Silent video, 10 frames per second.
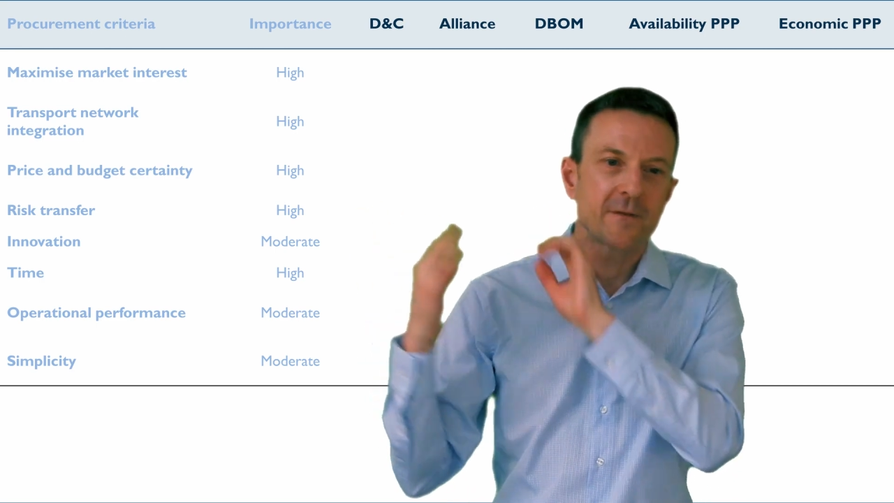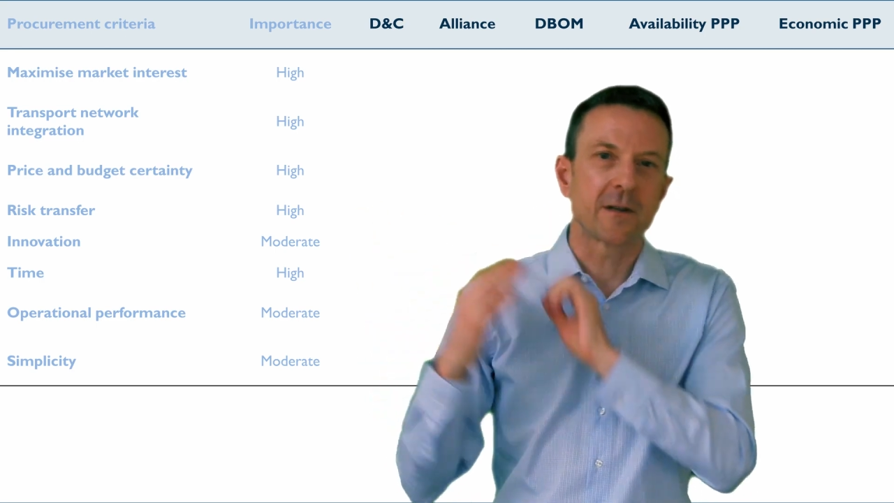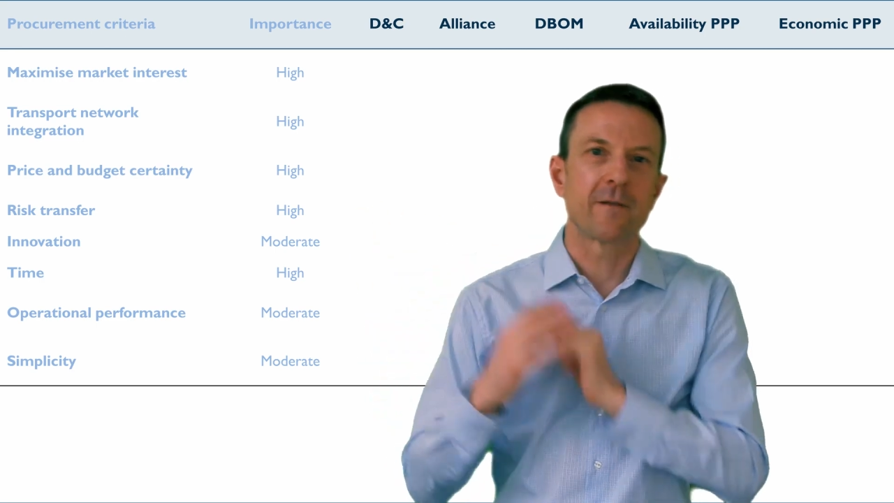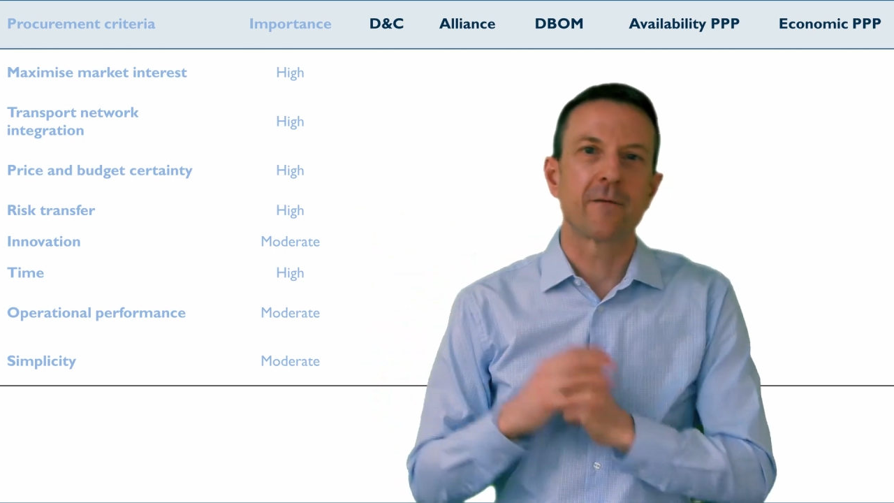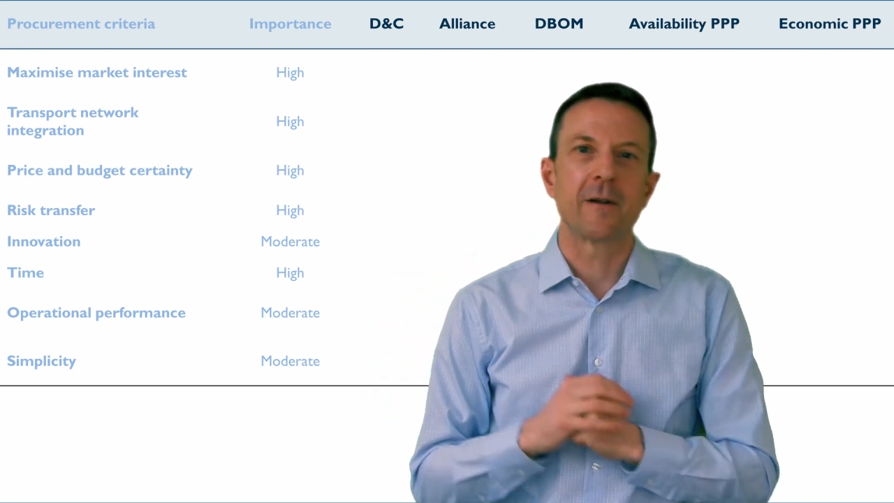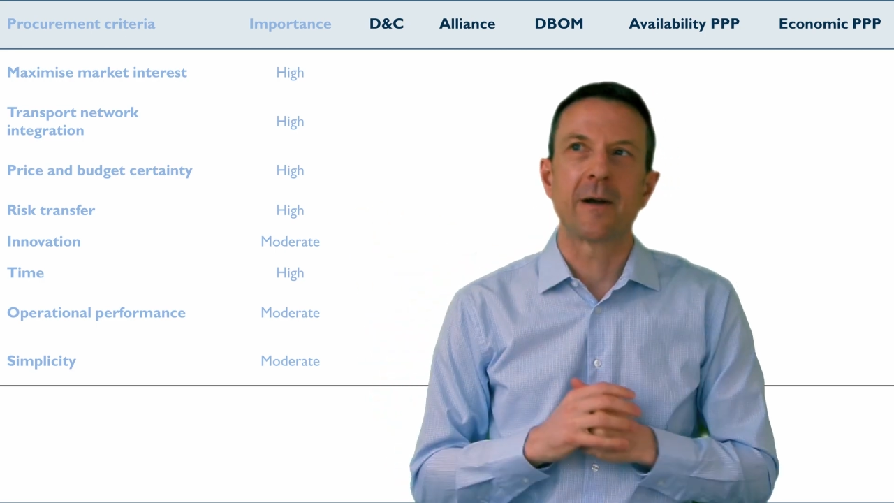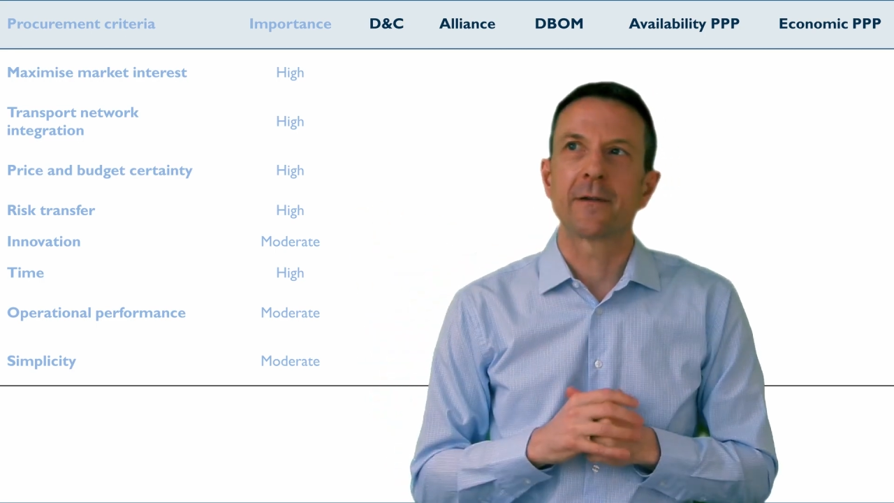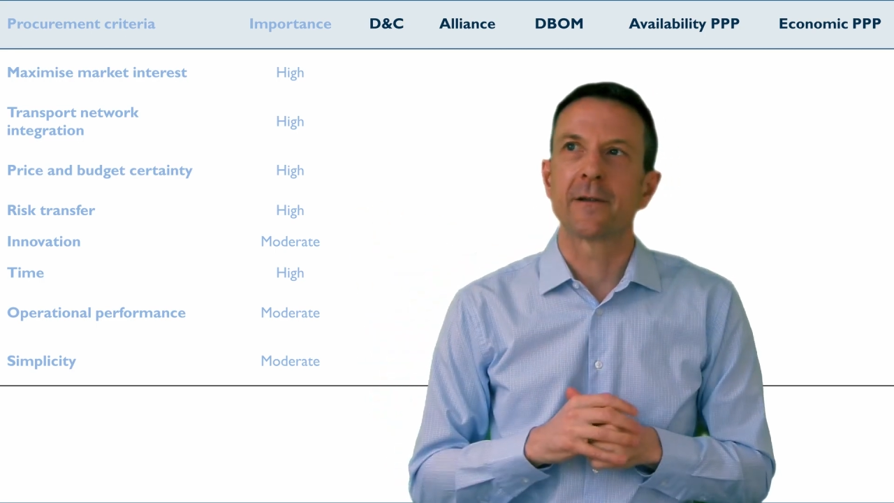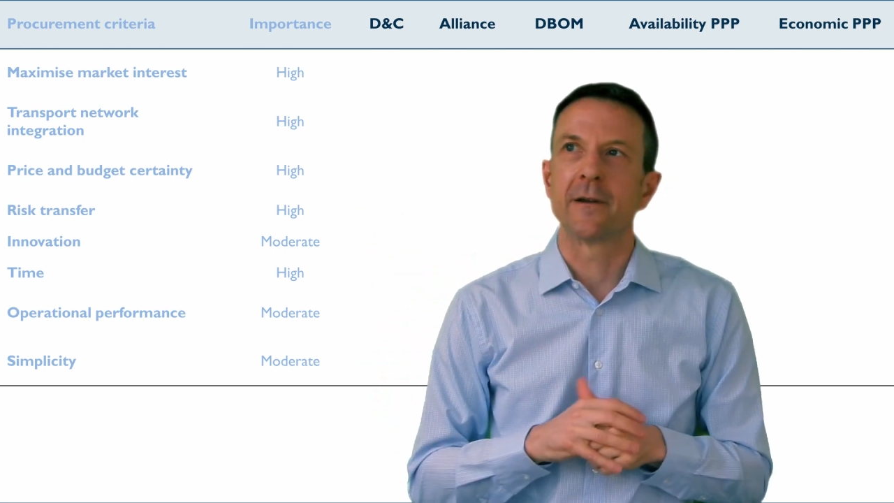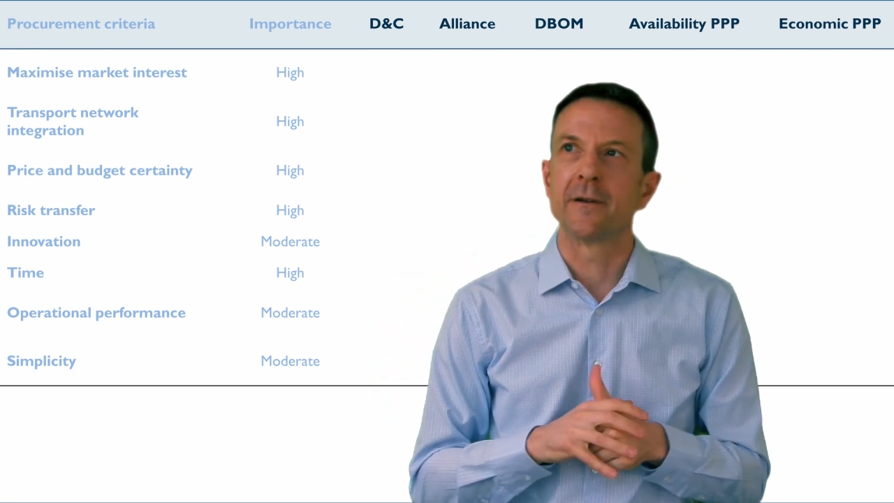delivery
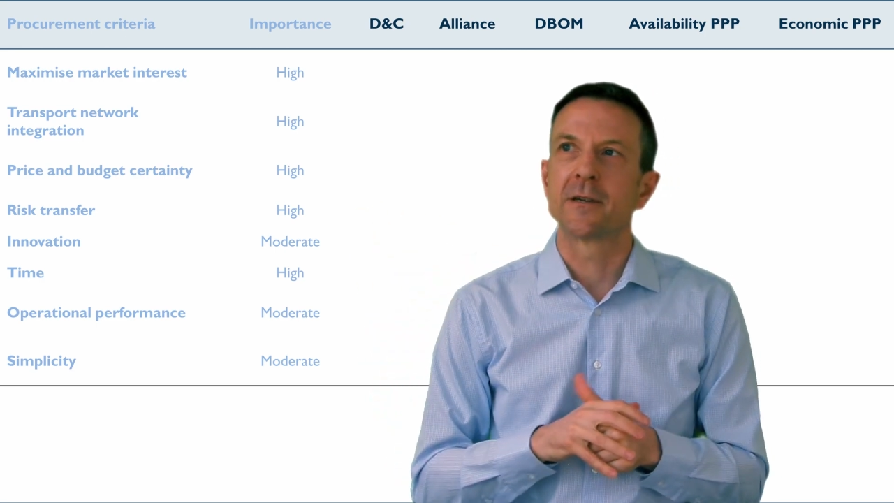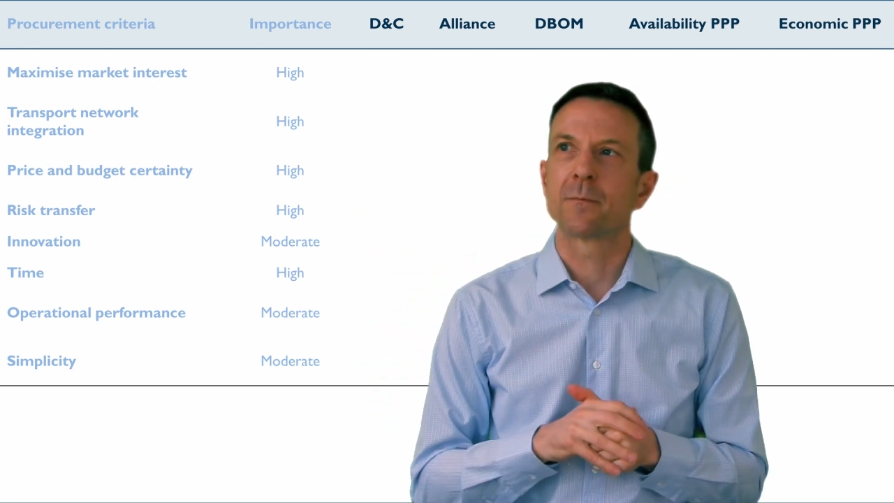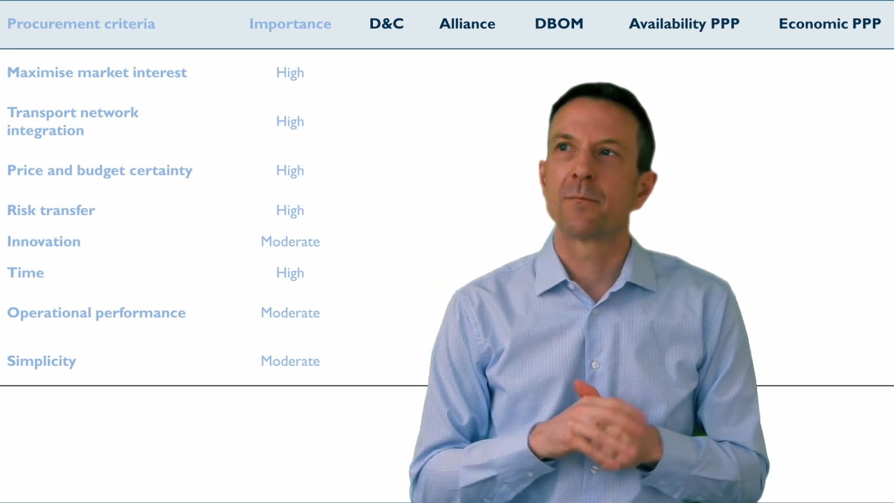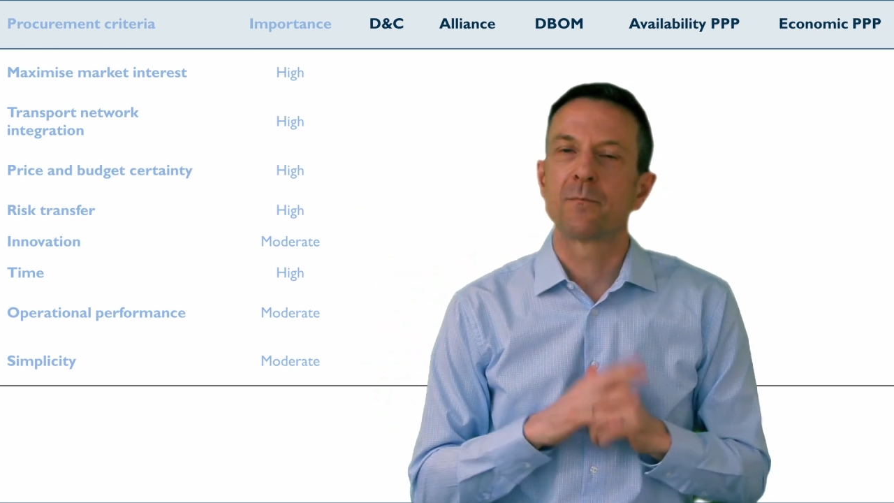methods